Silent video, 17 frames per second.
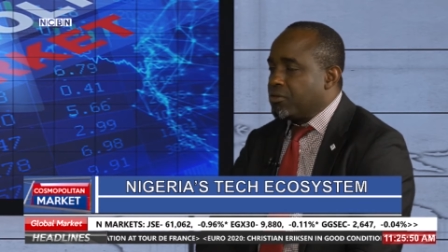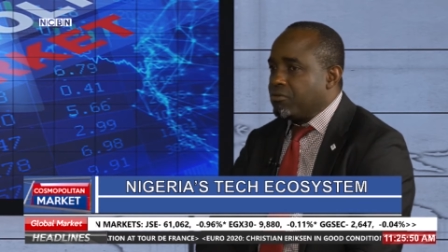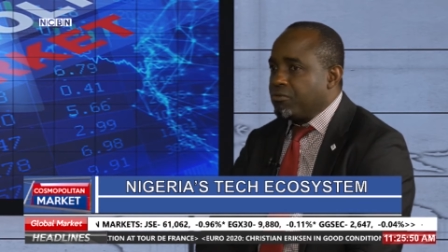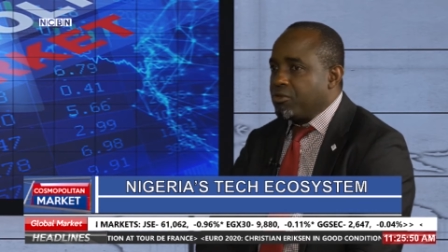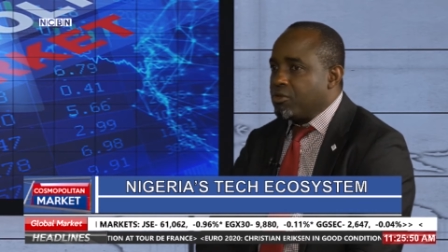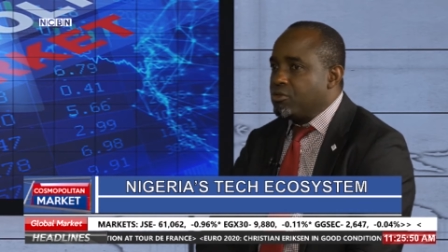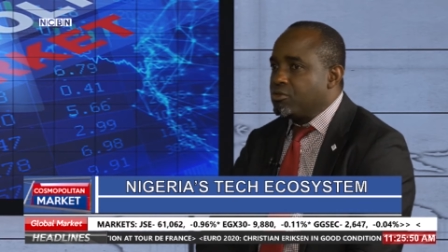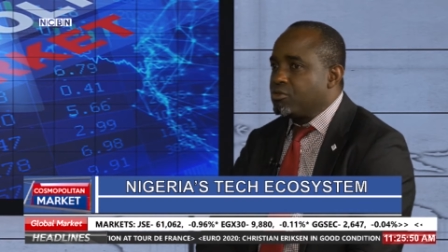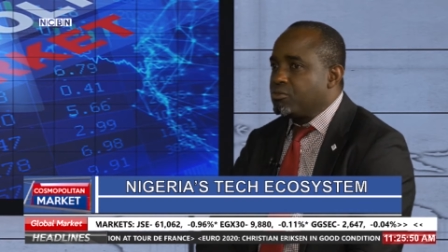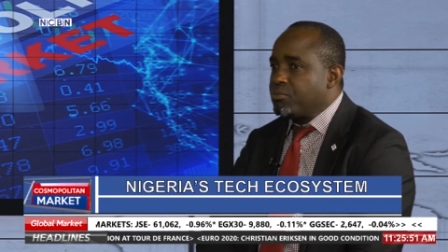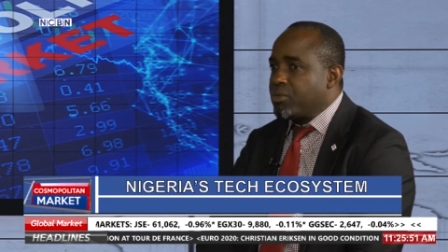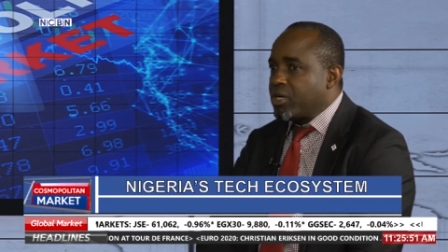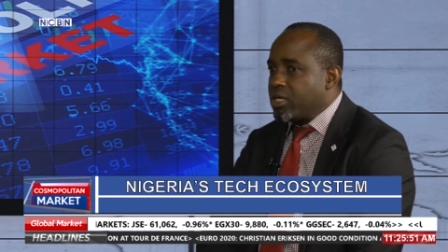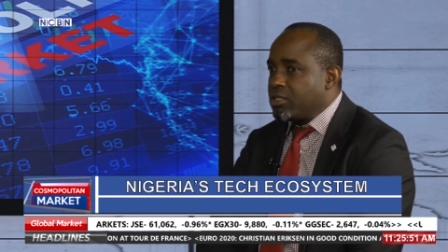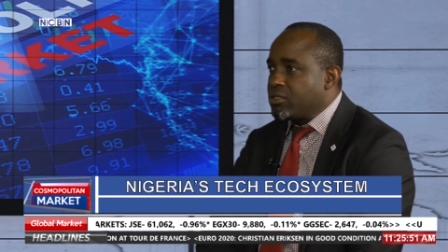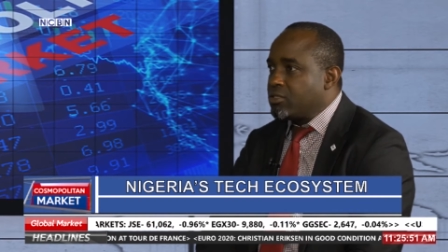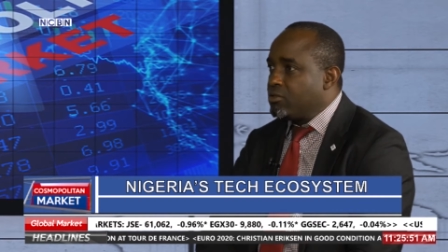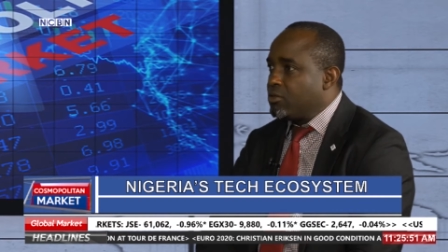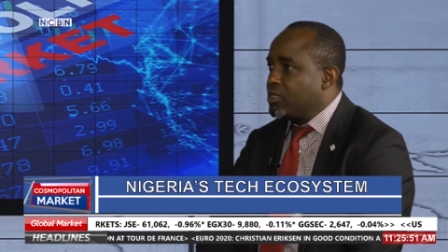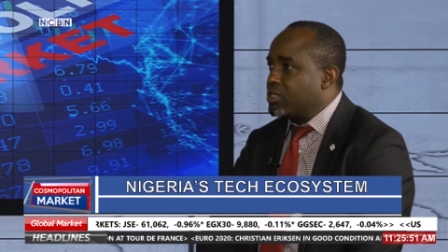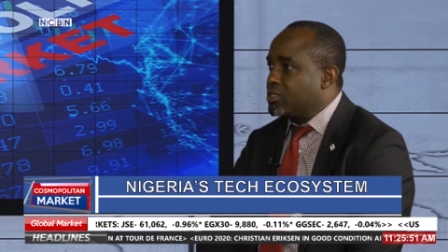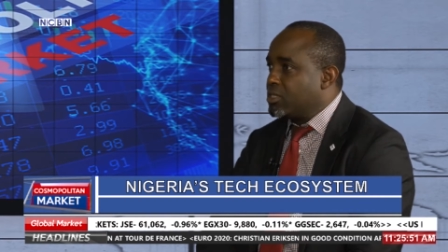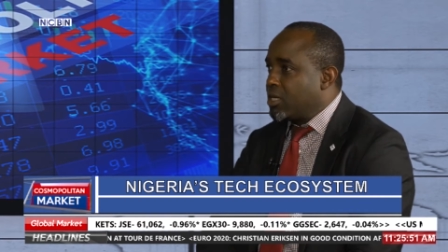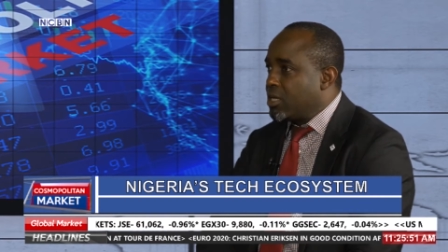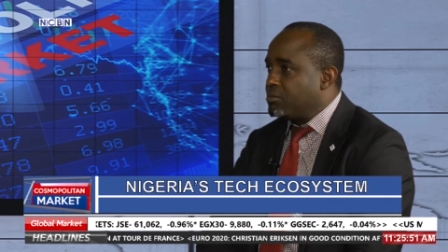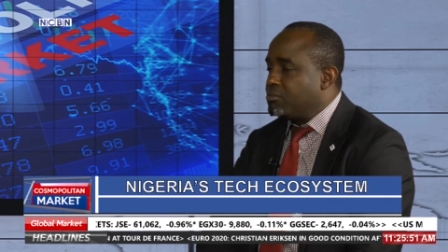For you to pass your
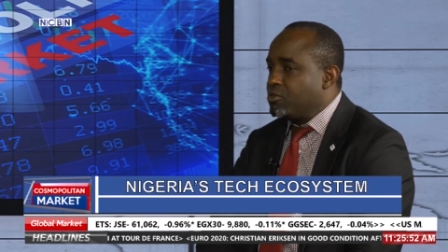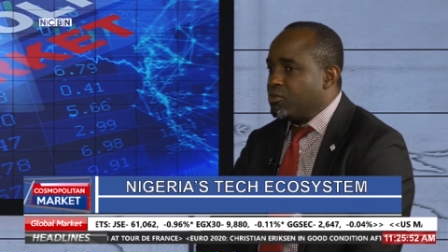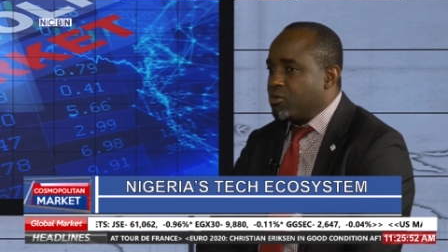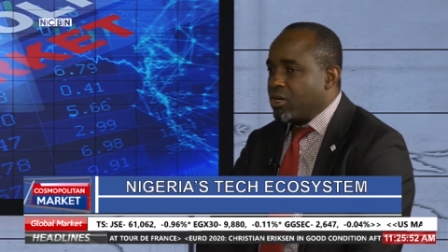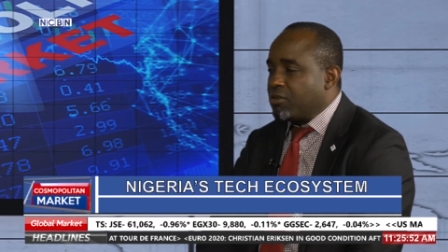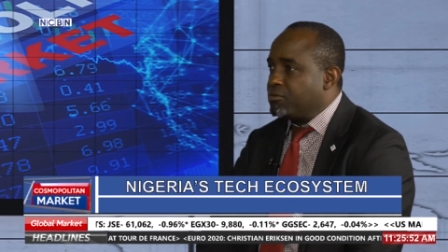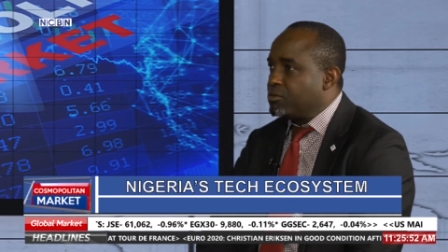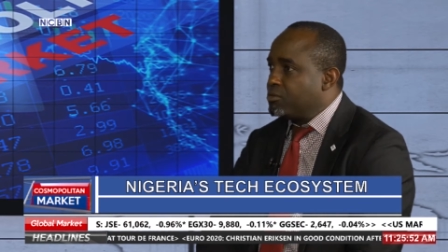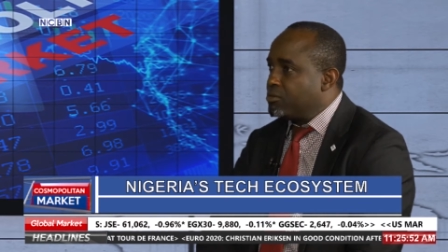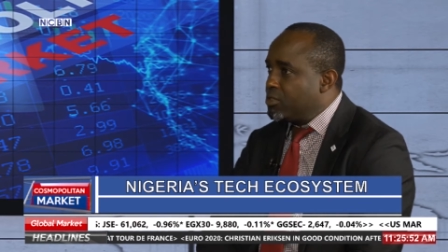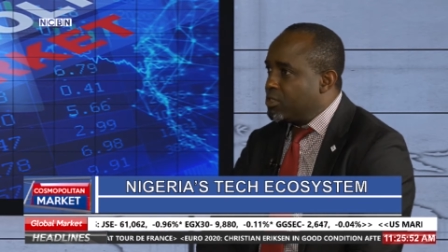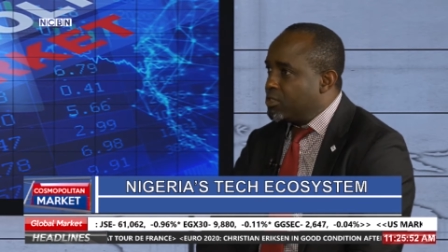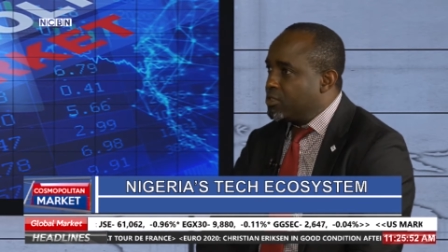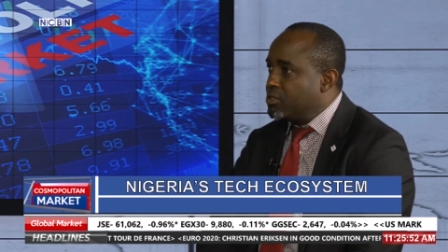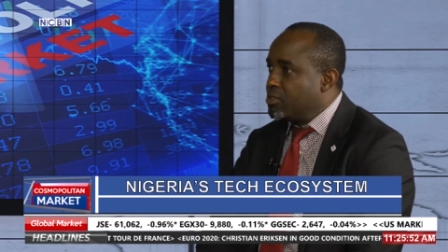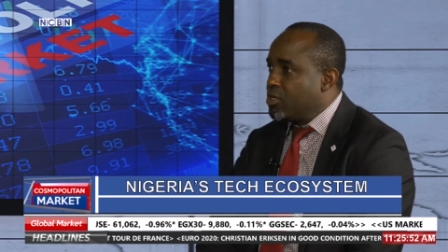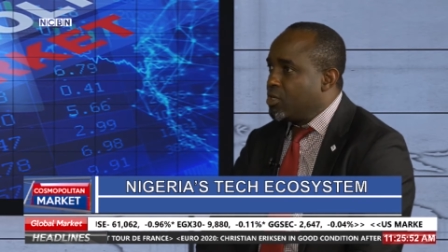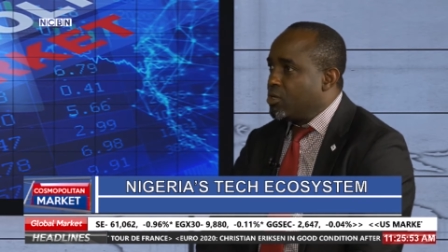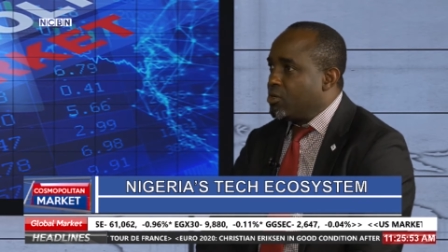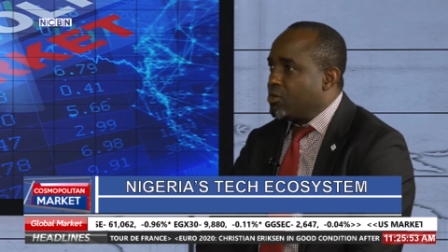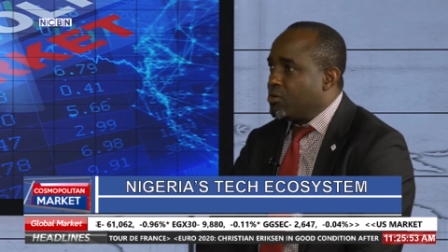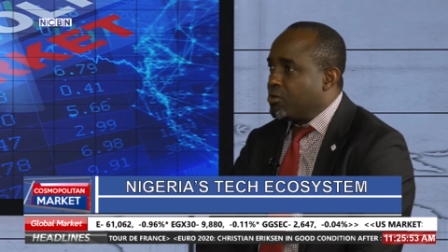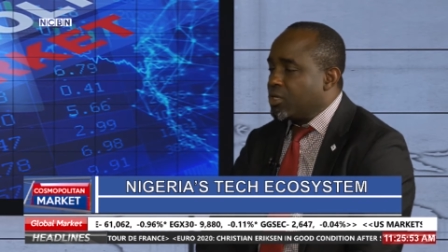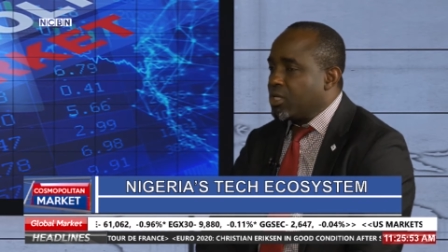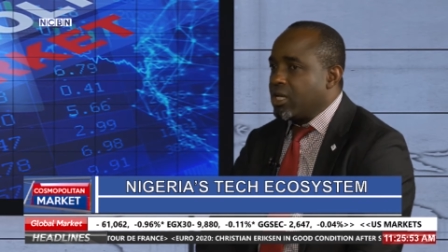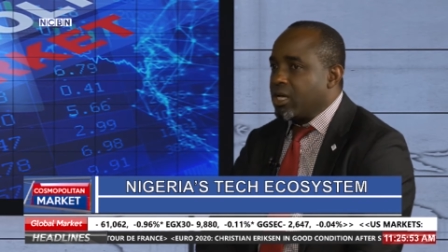exam, you have to read,
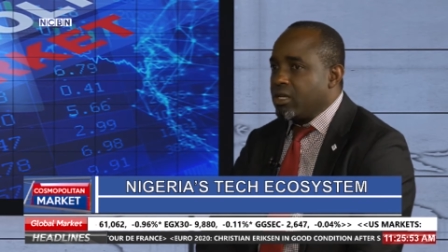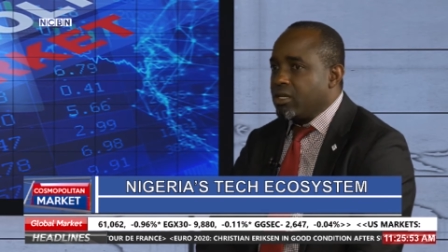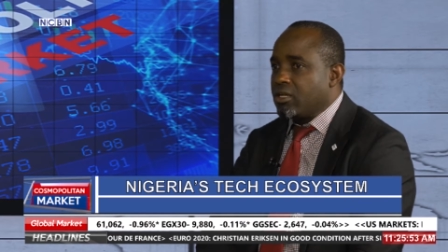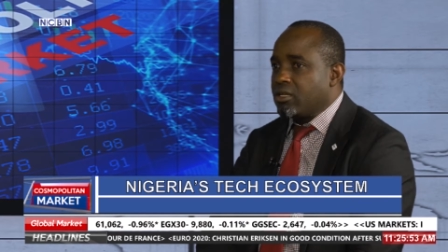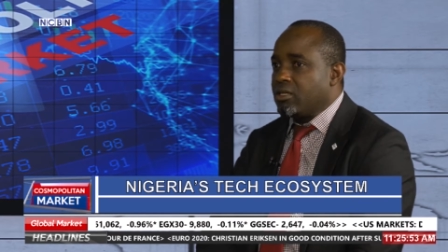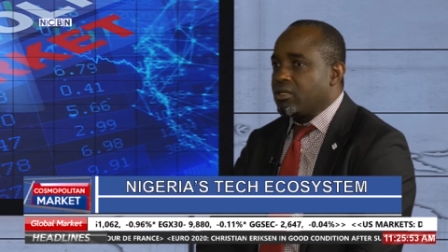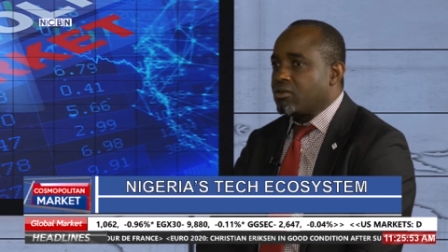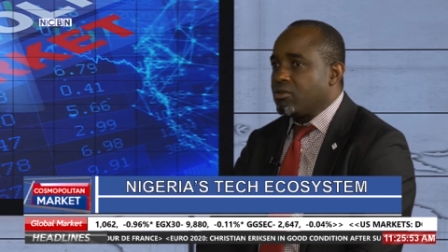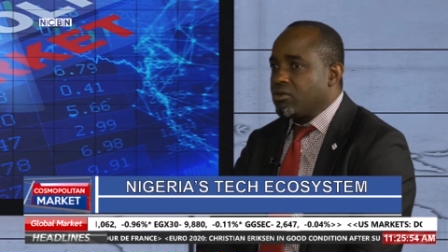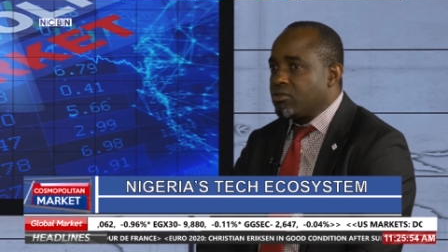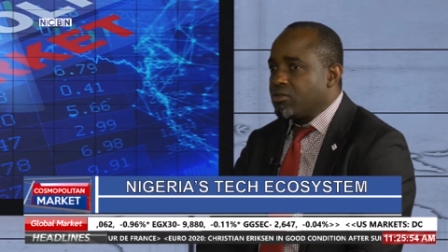okay, and the cost